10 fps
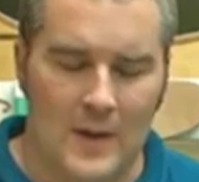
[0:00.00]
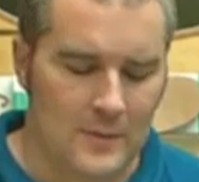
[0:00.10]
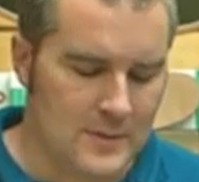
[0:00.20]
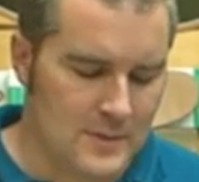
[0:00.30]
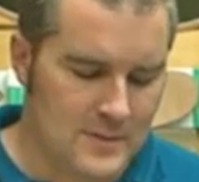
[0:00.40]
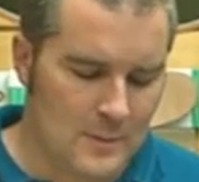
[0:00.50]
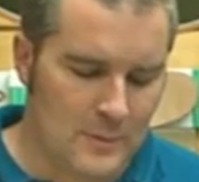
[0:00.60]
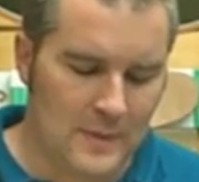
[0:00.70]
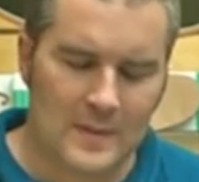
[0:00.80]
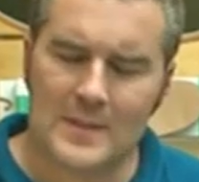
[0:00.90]
out. This is
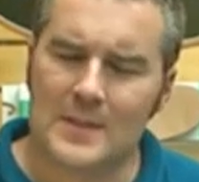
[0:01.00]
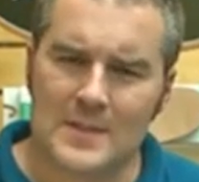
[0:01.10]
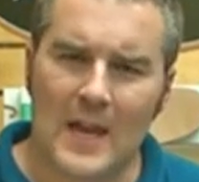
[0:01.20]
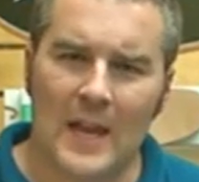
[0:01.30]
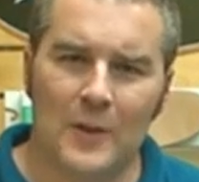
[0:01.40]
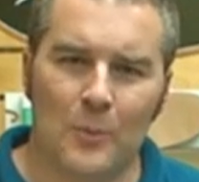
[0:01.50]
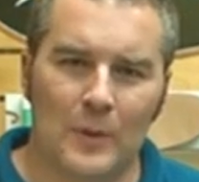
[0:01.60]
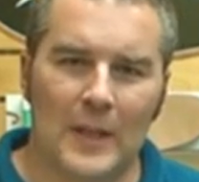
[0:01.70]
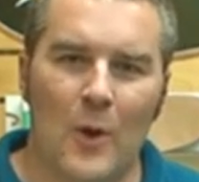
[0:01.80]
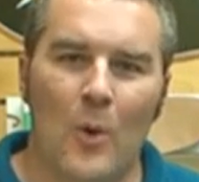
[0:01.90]
something that's designed to
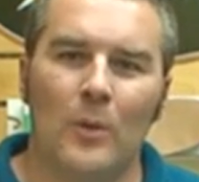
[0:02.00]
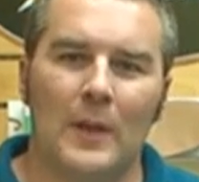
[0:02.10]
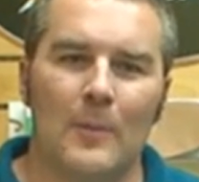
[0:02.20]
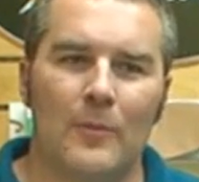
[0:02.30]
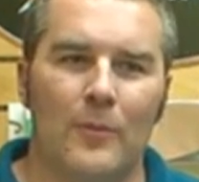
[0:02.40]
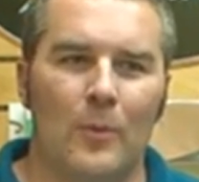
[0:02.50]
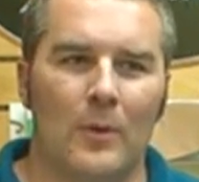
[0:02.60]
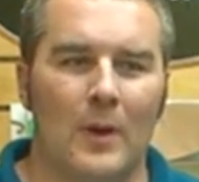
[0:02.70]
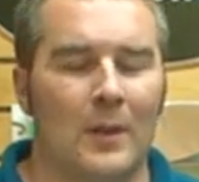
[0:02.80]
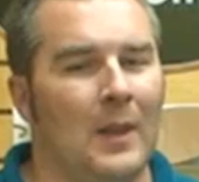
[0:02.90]
really hold up
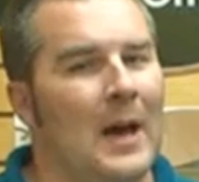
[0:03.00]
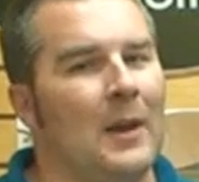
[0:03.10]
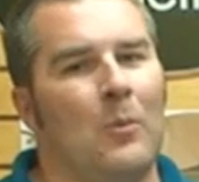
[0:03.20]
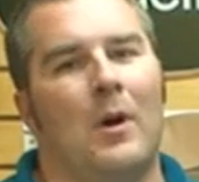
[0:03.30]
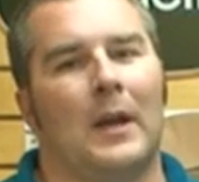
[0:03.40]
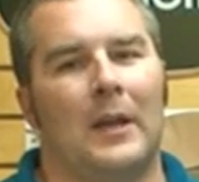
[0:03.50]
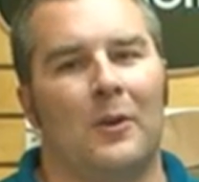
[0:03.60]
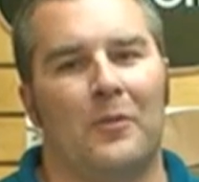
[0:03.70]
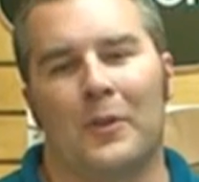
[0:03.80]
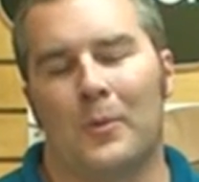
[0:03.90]
for a lot of
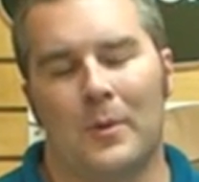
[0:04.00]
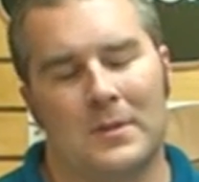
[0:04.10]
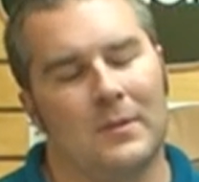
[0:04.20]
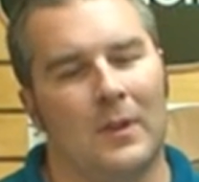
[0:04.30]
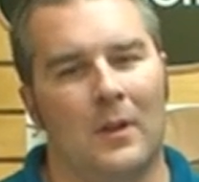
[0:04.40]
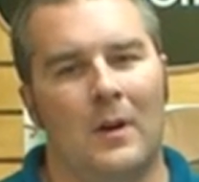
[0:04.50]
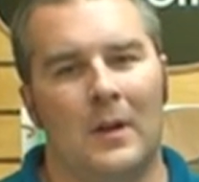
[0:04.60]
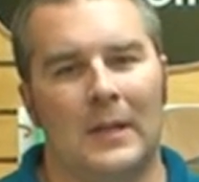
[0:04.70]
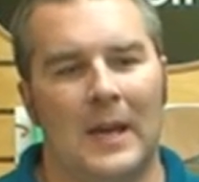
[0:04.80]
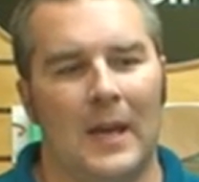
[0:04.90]
walking over the course of a
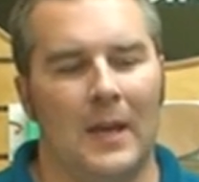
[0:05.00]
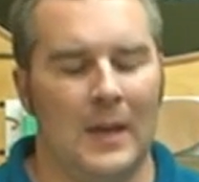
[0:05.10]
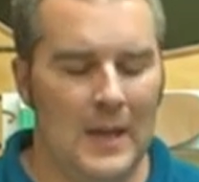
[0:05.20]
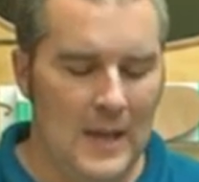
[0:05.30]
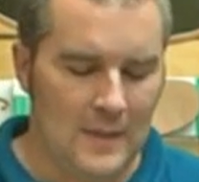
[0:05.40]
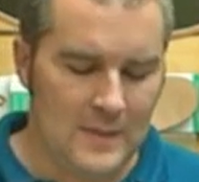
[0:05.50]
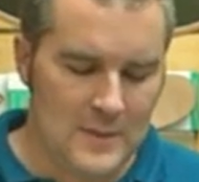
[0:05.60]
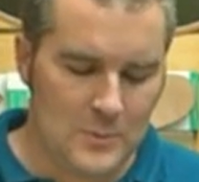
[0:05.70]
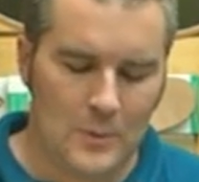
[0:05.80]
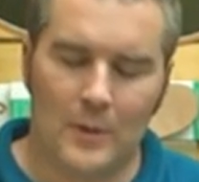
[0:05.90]
long day, and
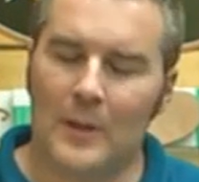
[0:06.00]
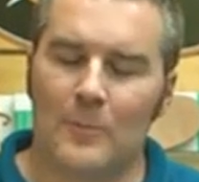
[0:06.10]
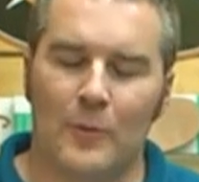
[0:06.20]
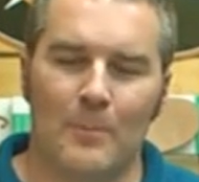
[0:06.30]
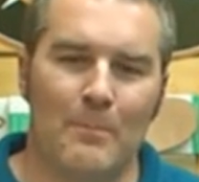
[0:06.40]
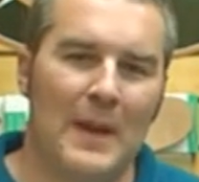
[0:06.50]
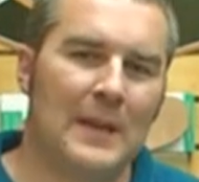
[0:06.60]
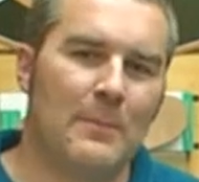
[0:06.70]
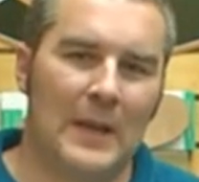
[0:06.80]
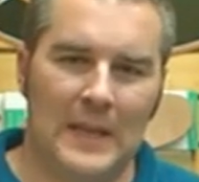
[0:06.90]
these will hold up for
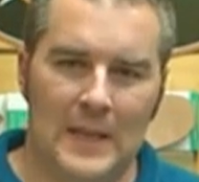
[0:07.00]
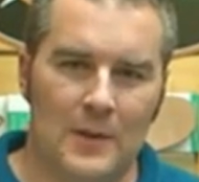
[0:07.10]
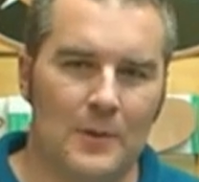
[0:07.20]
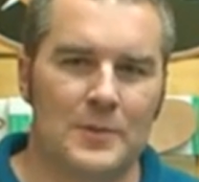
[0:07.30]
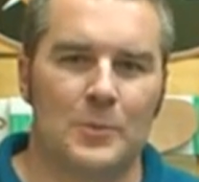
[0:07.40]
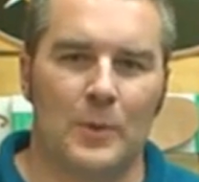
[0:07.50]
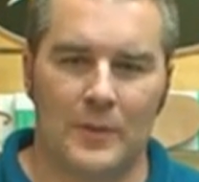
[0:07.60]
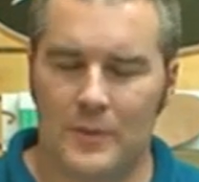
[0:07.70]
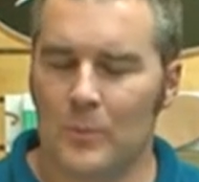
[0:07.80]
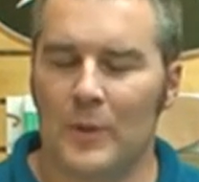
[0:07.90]
many years
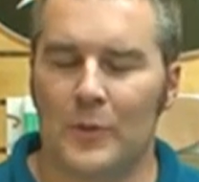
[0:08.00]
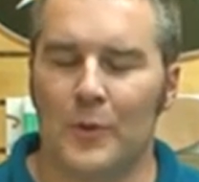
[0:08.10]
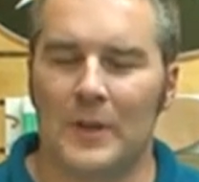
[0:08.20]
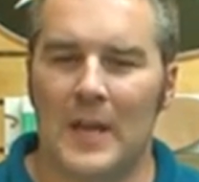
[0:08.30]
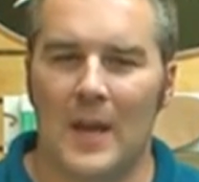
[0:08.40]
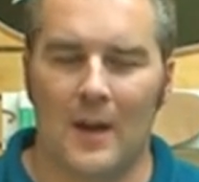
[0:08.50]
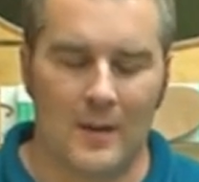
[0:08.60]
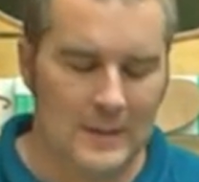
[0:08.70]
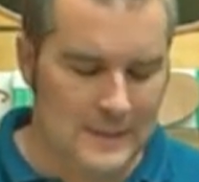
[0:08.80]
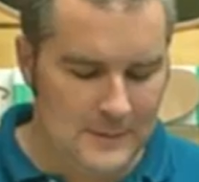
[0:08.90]
with good
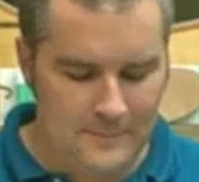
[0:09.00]
care.